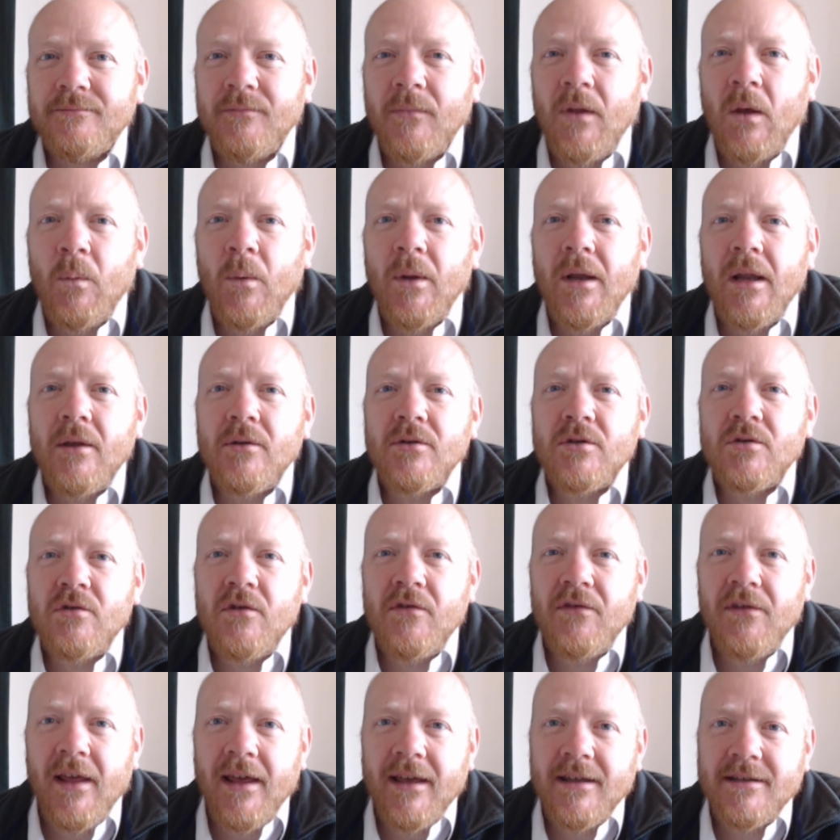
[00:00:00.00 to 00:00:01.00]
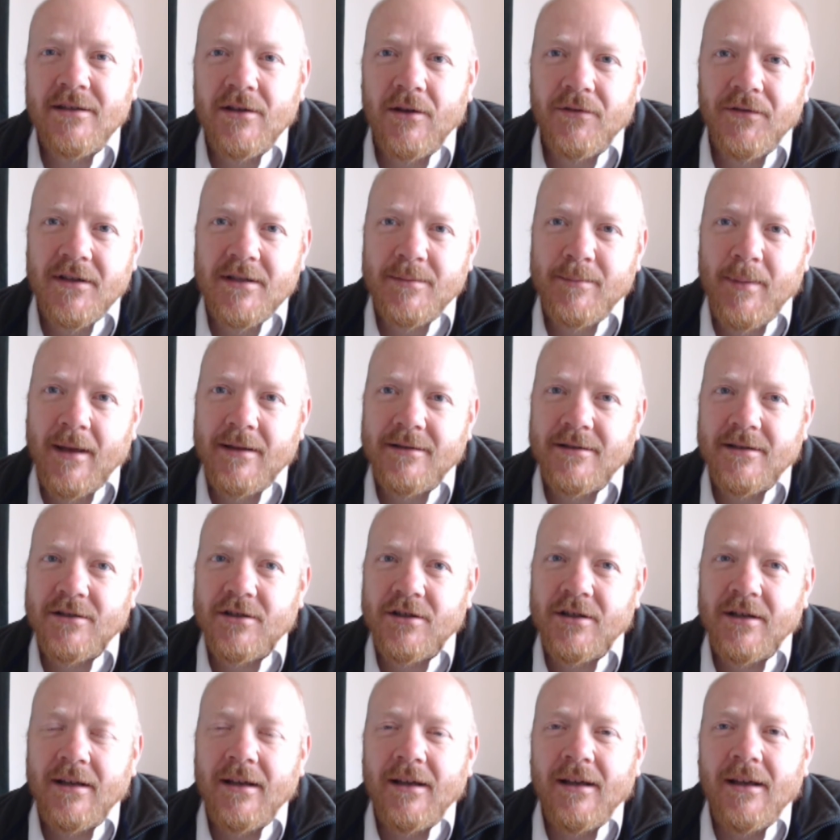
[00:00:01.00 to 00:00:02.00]
When I was reflecting on this passage,
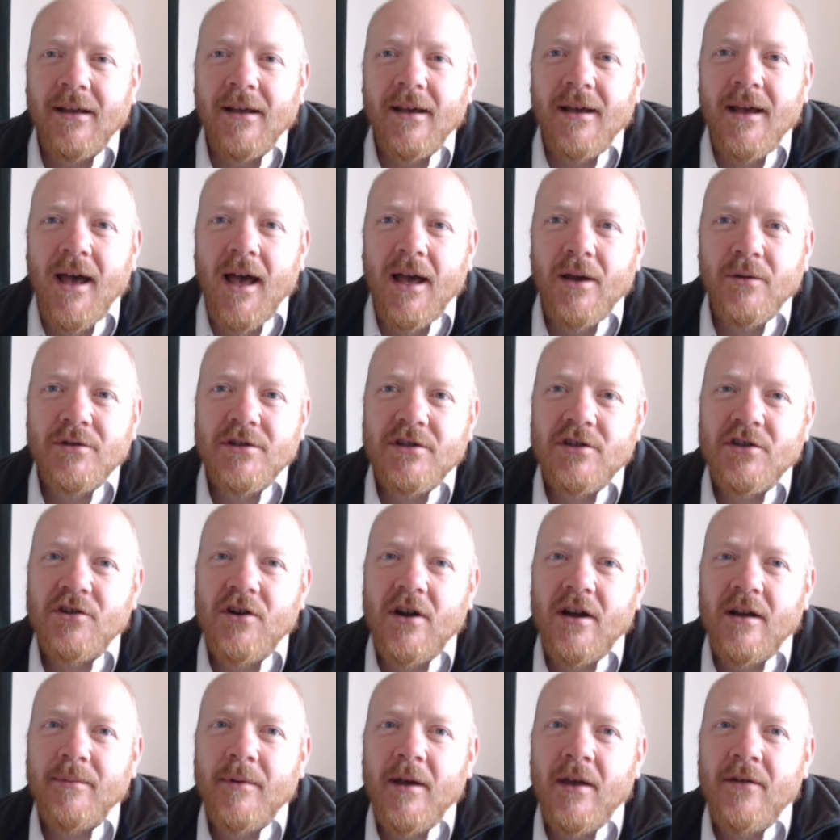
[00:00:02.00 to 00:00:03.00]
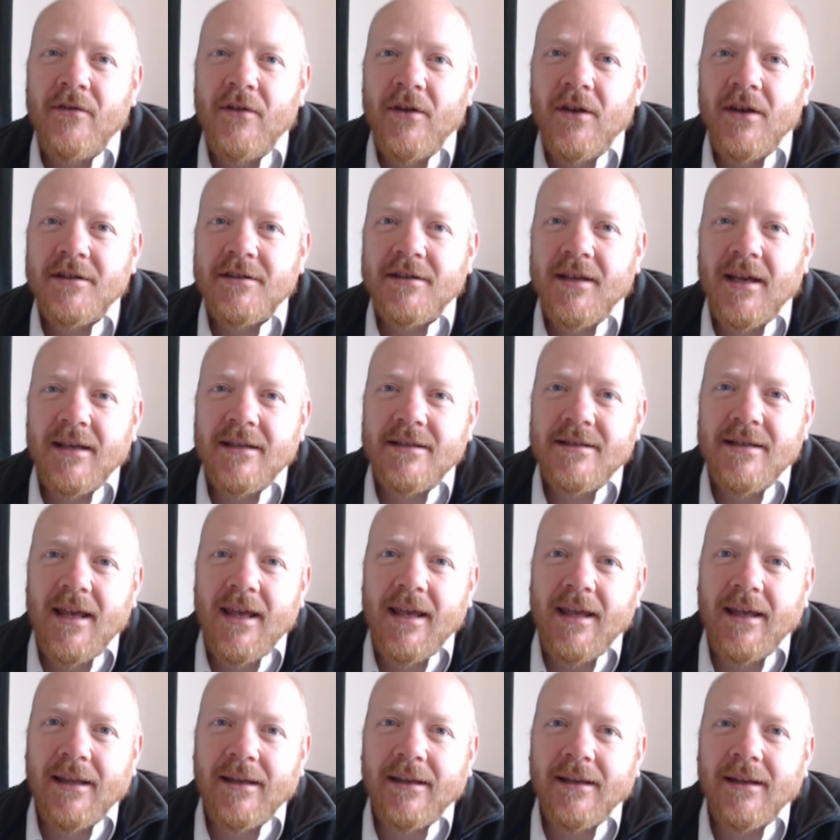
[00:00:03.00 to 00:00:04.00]
I was struck by verse
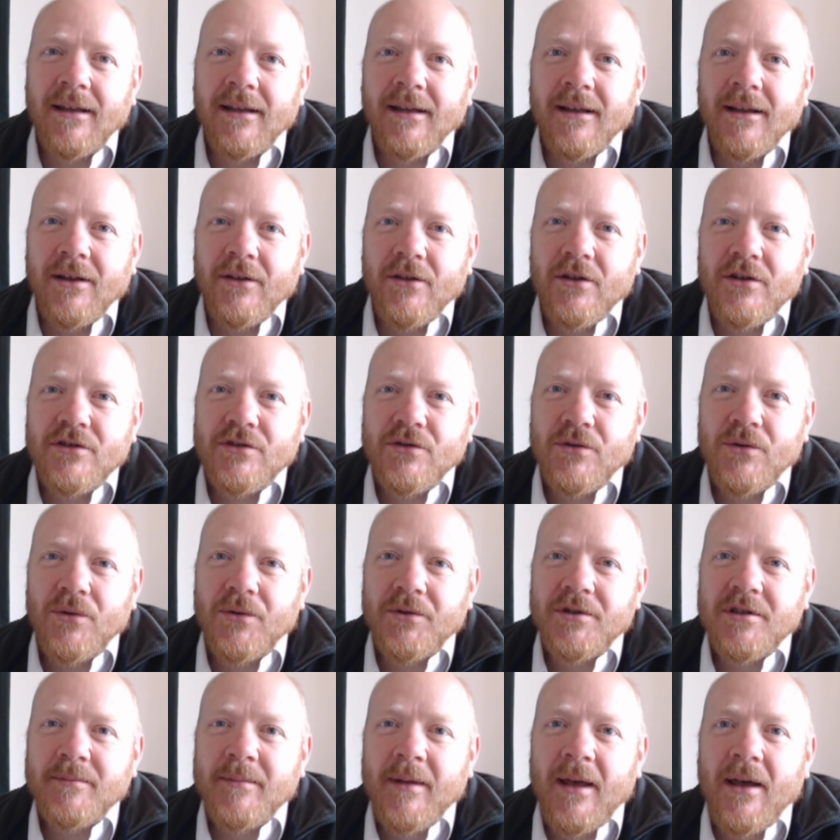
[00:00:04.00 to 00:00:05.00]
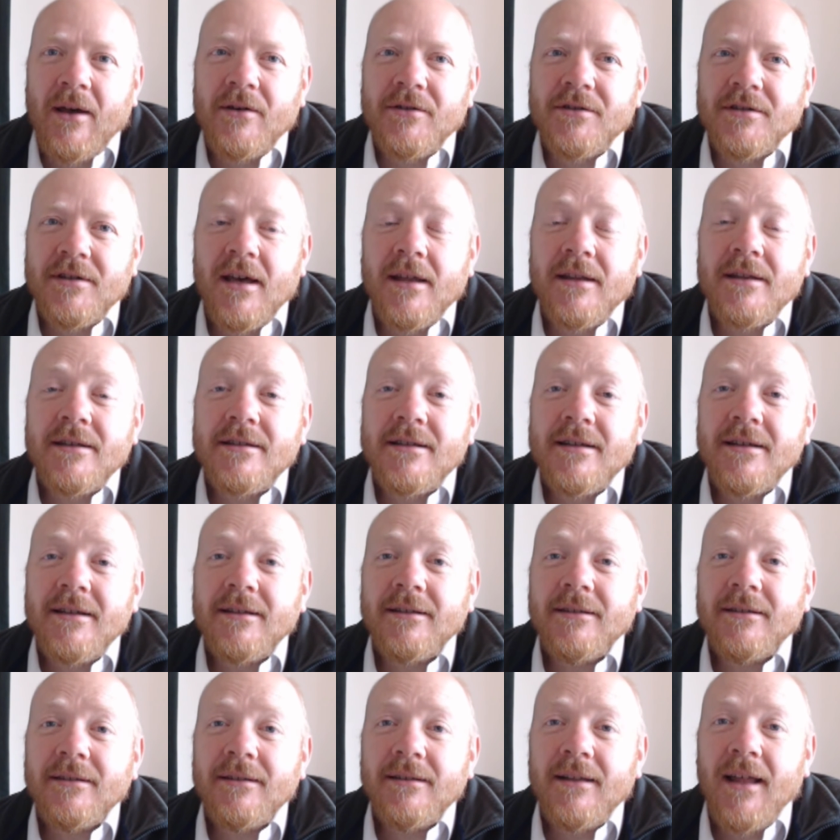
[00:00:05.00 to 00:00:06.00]
18 that talks about
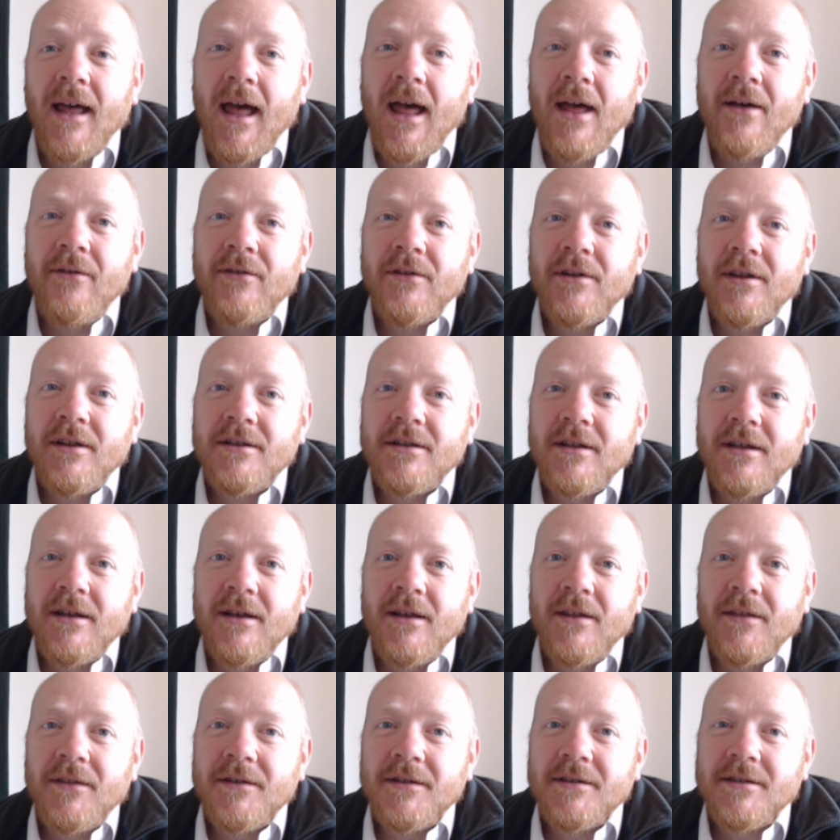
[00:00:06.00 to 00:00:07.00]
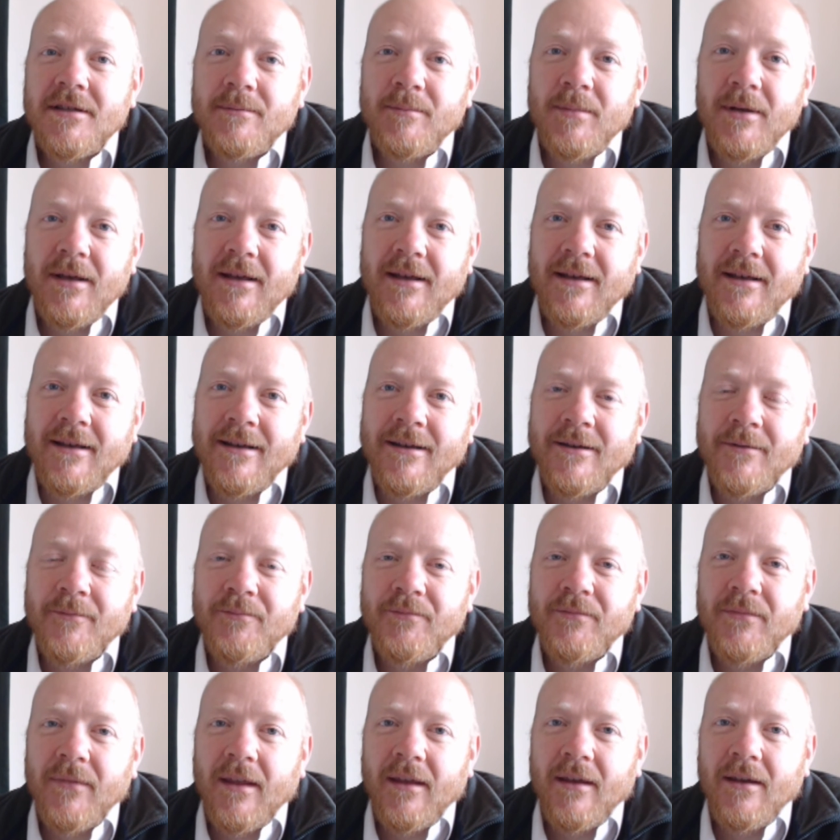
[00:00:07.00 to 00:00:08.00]
until heaven and earth disappear,
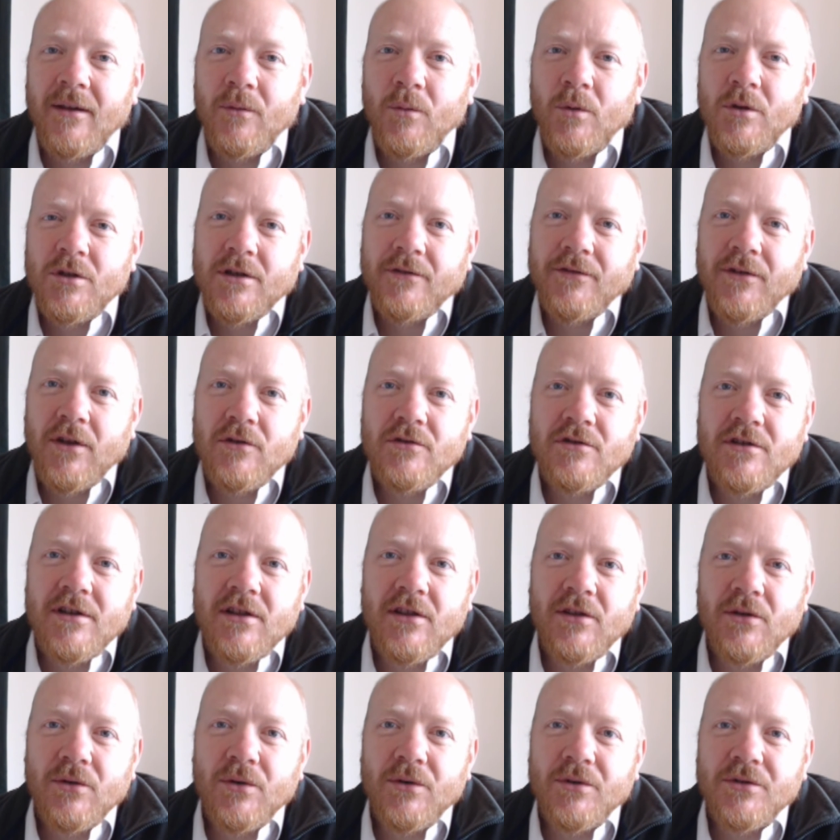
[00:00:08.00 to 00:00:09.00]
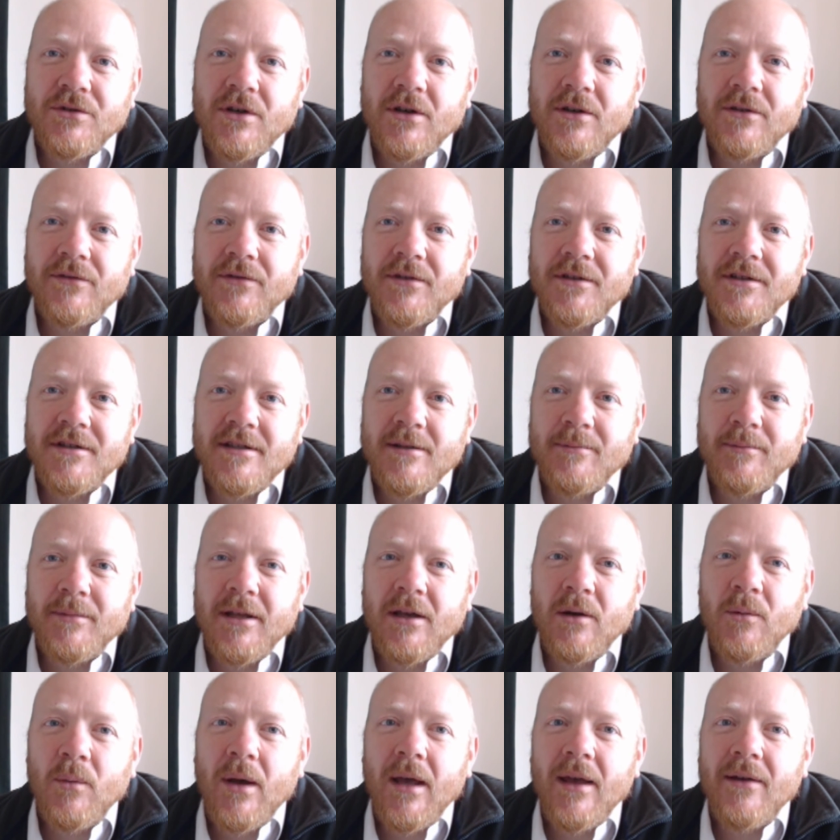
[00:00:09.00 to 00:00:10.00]
which I've usually thought of as simply
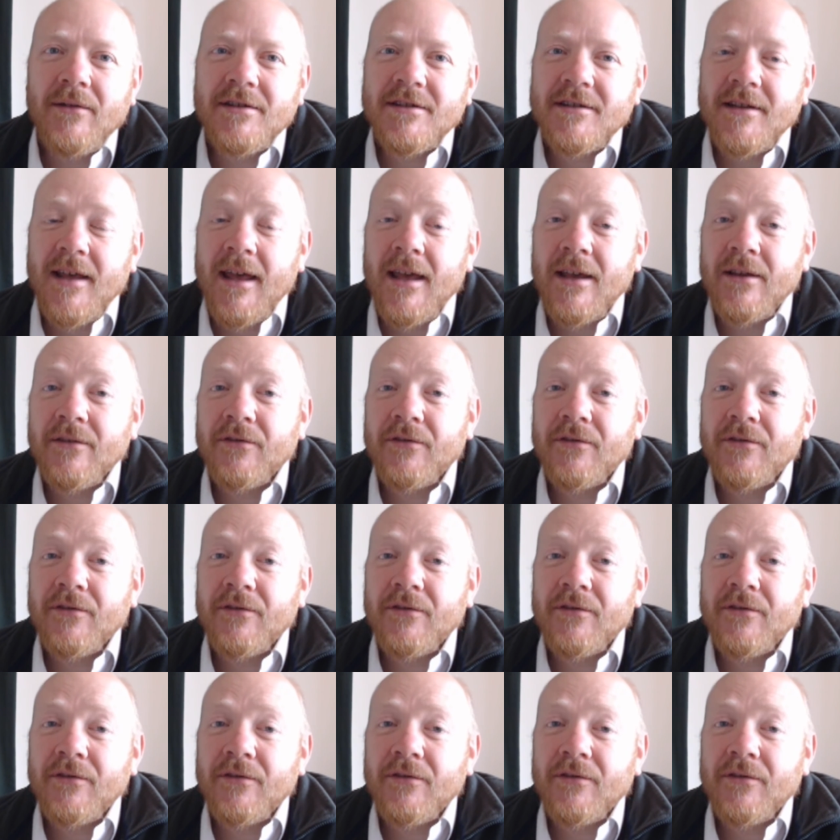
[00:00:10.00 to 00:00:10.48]
a way of saying